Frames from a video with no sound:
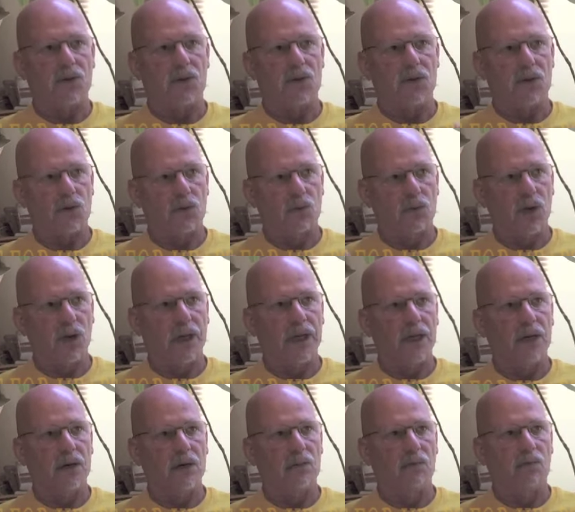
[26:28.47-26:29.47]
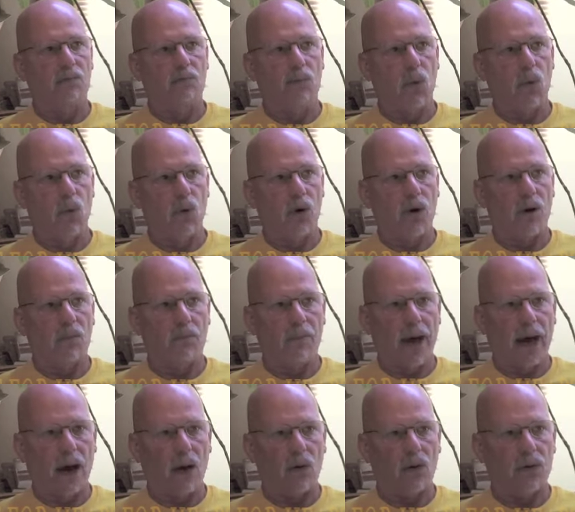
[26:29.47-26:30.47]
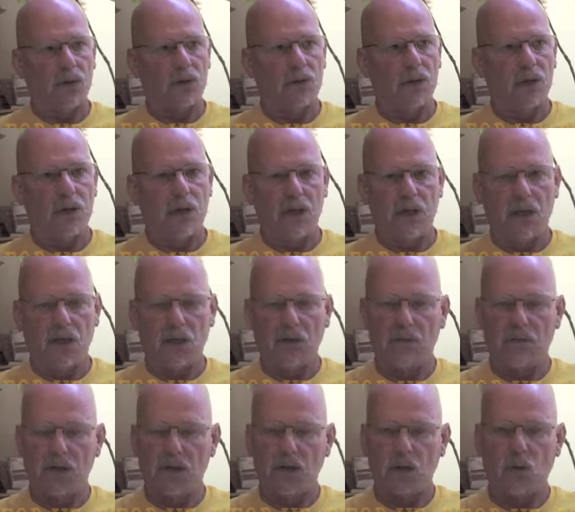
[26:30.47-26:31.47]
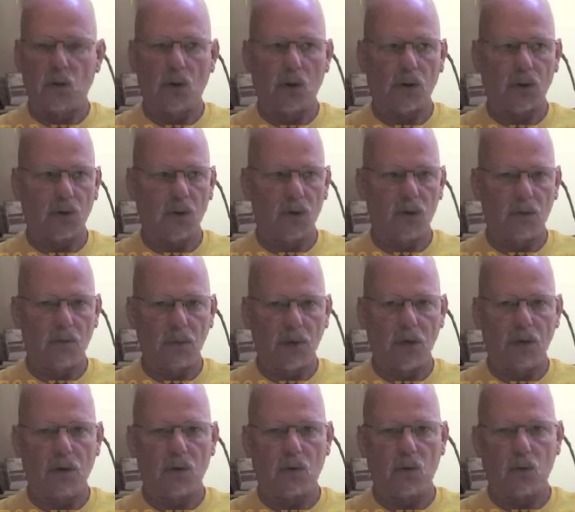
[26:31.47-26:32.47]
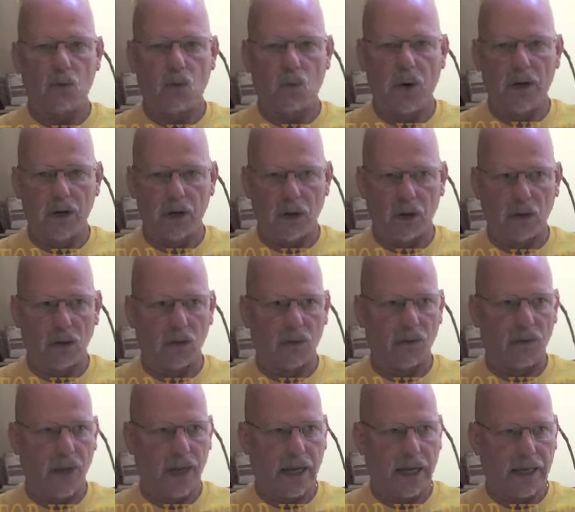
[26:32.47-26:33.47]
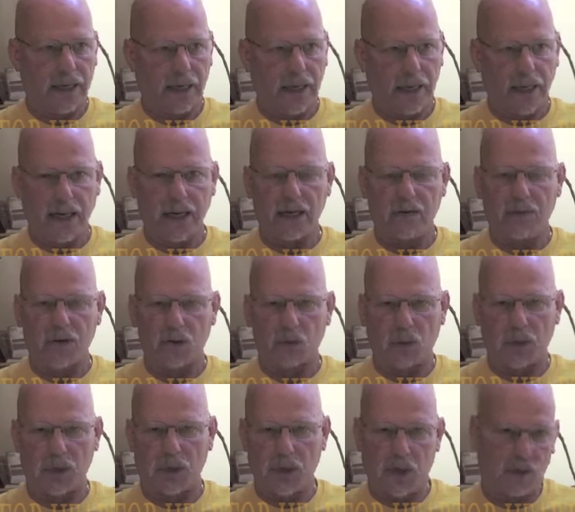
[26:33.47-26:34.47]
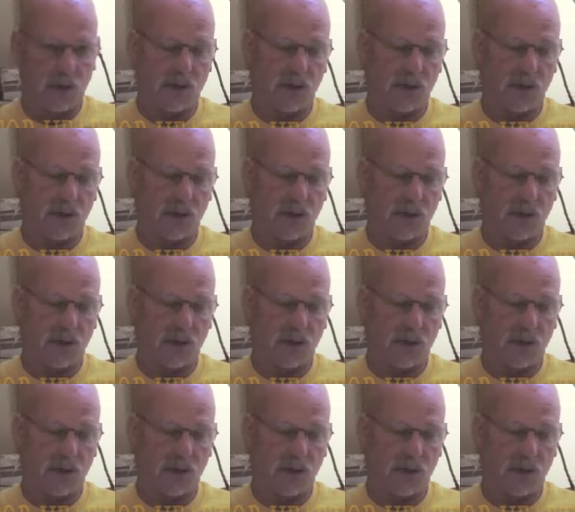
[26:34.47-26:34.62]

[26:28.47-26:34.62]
This is really more about the individual human will than any of us would guess.